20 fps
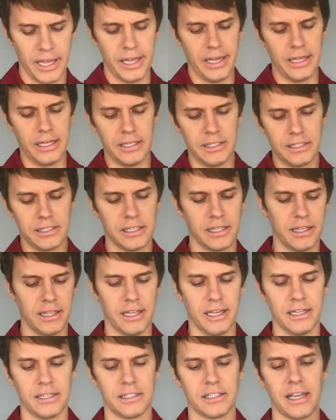is
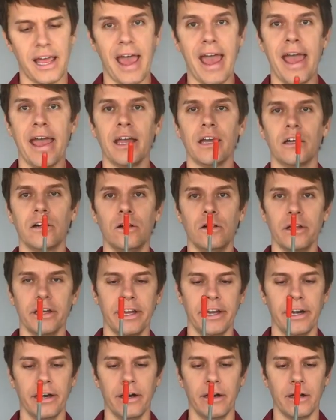this angle
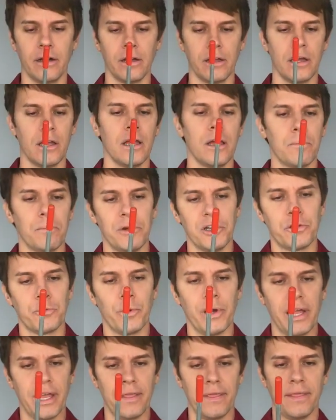here
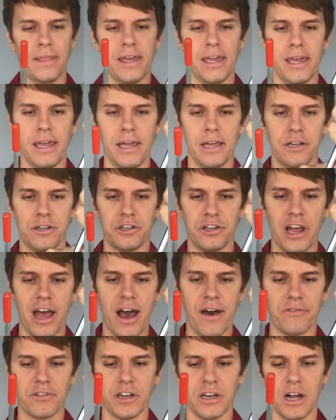between the
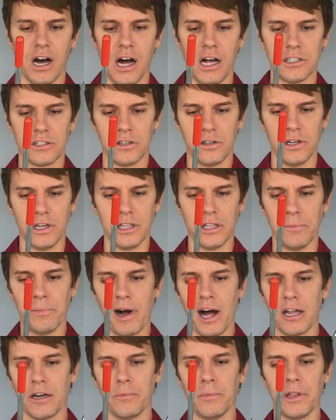shaft and hosel and the
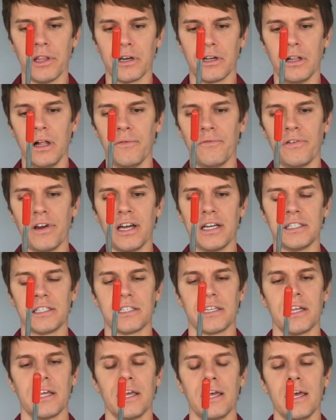bottom of the club
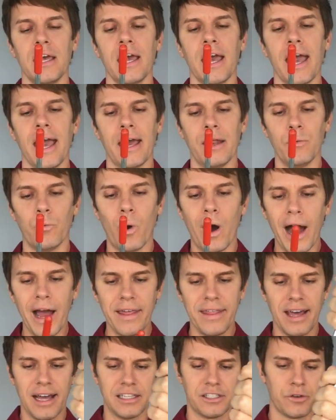face. And
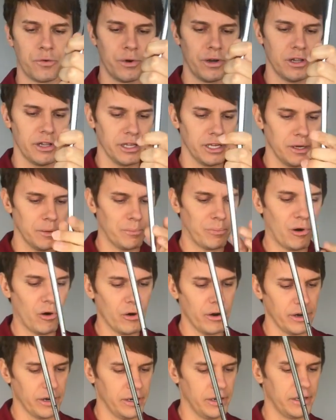why that's really
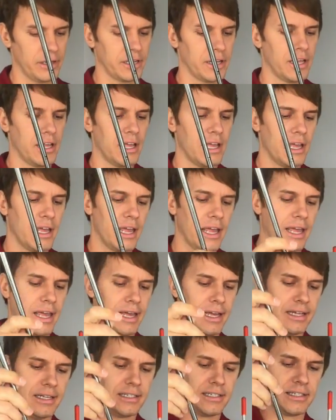important
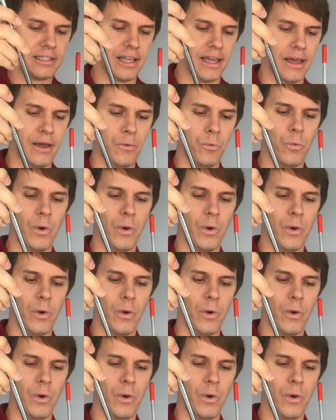is that